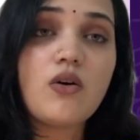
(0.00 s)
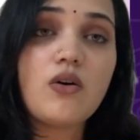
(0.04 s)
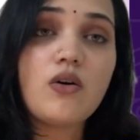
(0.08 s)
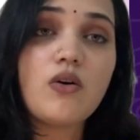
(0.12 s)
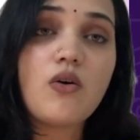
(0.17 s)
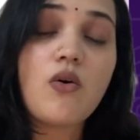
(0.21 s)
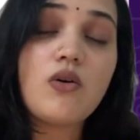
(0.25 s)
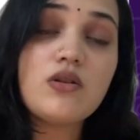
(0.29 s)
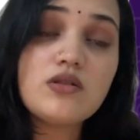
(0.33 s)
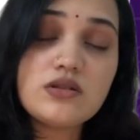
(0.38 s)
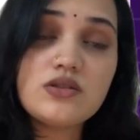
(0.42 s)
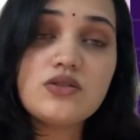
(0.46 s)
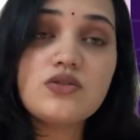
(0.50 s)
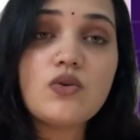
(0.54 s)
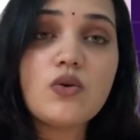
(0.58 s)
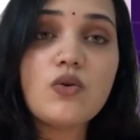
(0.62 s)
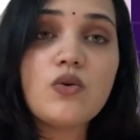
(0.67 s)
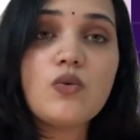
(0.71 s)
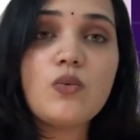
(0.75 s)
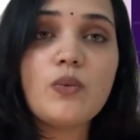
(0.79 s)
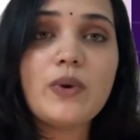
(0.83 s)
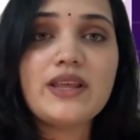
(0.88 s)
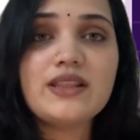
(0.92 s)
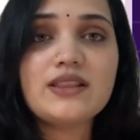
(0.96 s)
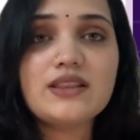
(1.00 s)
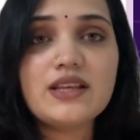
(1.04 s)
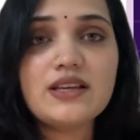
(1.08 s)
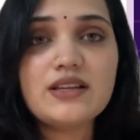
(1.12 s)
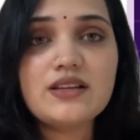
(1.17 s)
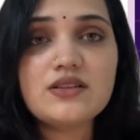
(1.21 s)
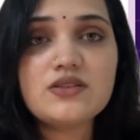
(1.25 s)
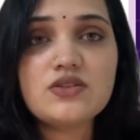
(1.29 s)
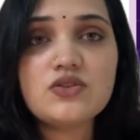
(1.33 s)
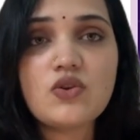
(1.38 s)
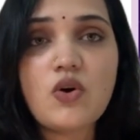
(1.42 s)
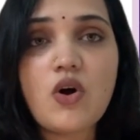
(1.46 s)
also when there
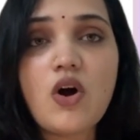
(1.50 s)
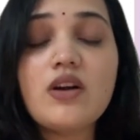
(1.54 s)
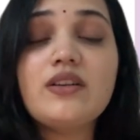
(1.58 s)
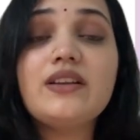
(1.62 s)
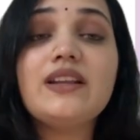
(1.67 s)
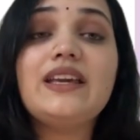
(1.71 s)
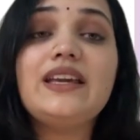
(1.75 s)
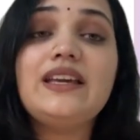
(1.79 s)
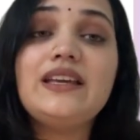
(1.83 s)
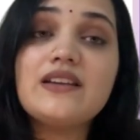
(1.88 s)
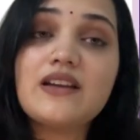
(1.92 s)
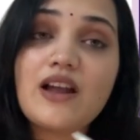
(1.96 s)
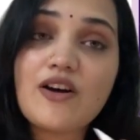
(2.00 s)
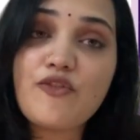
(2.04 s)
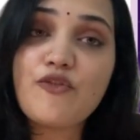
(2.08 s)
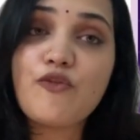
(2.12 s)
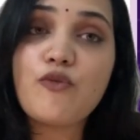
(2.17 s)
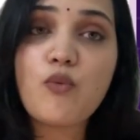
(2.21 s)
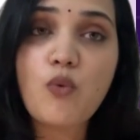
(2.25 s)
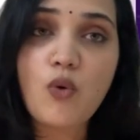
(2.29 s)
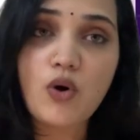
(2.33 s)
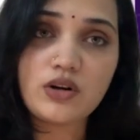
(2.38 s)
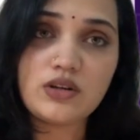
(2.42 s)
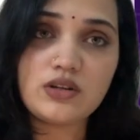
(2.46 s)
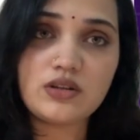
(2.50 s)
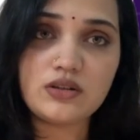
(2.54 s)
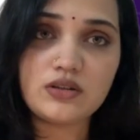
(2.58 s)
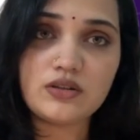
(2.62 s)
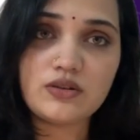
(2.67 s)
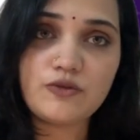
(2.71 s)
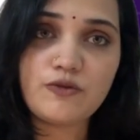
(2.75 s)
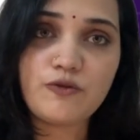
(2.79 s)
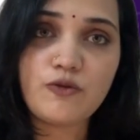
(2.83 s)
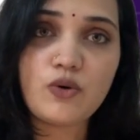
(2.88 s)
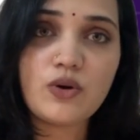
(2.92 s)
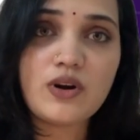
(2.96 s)
is not enough water
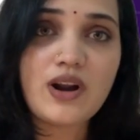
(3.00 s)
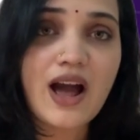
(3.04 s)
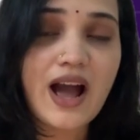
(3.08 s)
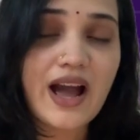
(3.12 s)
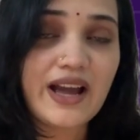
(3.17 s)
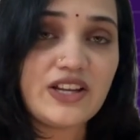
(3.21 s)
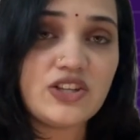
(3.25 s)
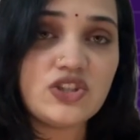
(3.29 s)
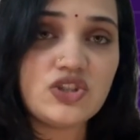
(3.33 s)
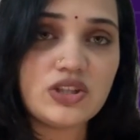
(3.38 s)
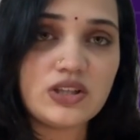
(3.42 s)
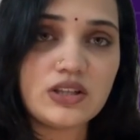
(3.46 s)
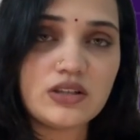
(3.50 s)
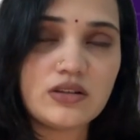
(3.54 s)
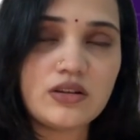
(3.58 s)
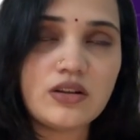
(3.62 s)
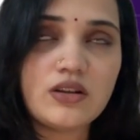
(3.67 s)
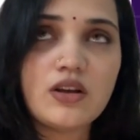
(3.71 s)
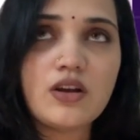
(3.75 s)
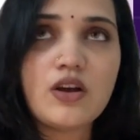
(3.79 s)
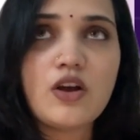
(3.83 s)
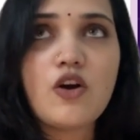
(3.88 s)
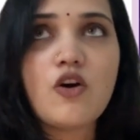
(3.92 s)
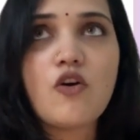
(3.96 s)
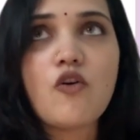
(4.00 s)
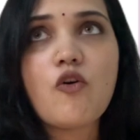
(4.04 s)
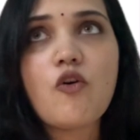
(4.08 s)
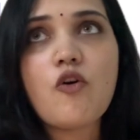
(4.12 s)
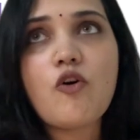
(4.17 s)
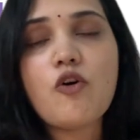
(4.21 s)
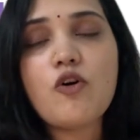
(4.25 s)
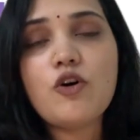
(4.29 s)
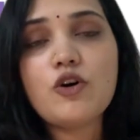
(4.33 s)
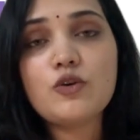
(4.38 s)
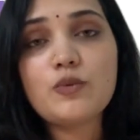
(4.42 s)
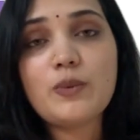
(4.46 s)
for hygiene,
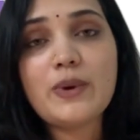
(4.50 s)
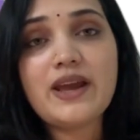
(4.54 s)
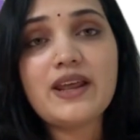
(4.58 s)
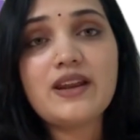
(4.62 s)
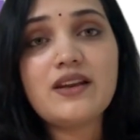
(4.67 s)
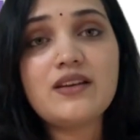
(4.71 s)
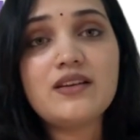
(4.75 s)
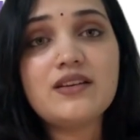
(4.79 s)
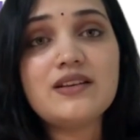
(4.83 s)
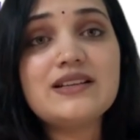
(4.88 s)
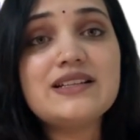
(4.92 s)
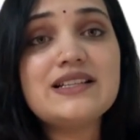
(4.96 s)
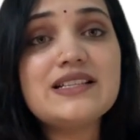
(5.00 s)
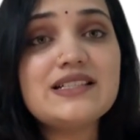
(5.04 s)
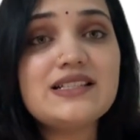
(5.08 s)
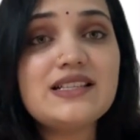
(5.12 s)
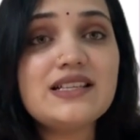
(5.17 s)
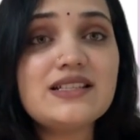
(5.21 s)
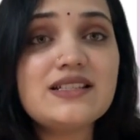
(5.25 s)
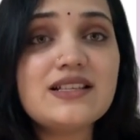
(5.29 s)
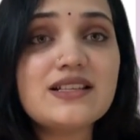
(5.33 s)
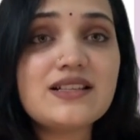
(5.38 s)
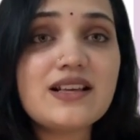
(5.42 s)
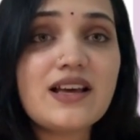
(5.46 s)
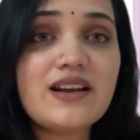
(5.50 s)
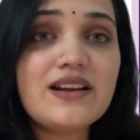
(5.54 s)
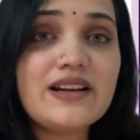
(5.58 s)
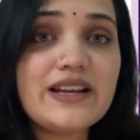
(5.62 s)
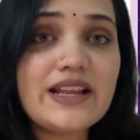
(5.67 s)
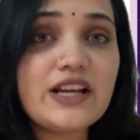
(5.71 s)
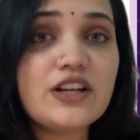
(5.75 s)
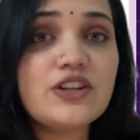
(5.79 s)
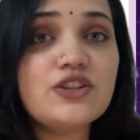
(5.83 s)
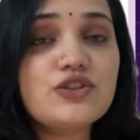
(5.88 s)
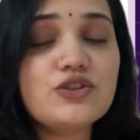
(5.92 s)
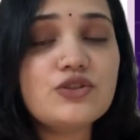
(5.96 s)
or when diseases are
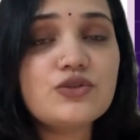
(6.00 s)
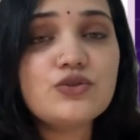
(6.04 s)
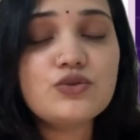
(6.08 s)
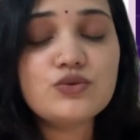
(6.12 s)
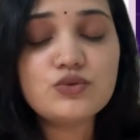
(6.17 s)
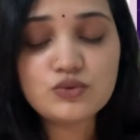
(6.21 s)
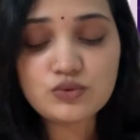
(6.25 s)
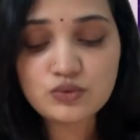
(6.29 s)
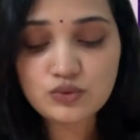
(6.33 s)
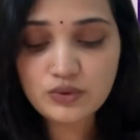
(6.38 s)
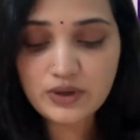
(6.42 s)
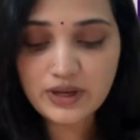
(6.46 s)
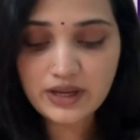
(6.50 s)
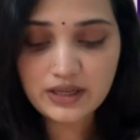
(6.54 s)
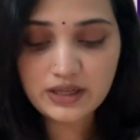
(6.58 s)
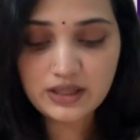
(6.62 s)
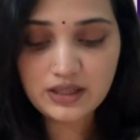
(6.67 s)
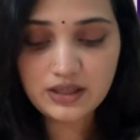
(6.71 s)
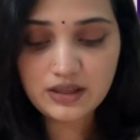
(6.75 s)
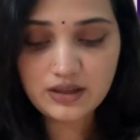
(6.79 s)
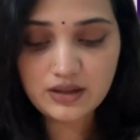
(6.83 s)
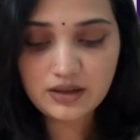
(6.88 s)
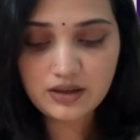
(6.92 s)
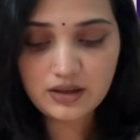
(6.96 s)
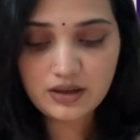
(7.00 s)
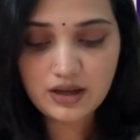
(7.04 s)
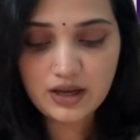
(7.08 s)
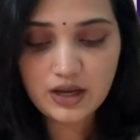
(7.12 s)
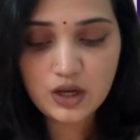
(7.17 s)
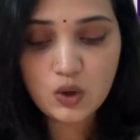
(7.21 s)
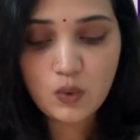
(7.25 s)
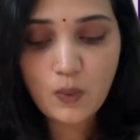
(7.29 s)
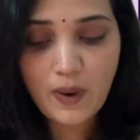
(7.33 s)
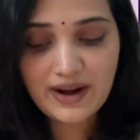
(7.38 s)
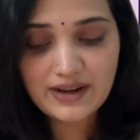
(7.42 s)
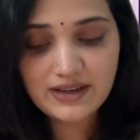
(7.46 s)
linked to any
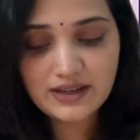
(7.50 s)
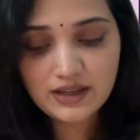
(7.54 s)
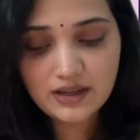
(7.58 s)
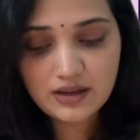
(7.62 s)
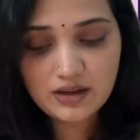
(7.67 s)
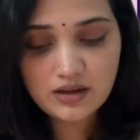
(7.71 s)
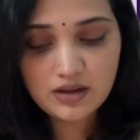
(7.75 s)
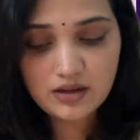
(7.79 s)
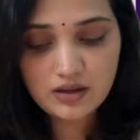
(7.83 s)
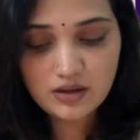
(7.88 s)
aquatic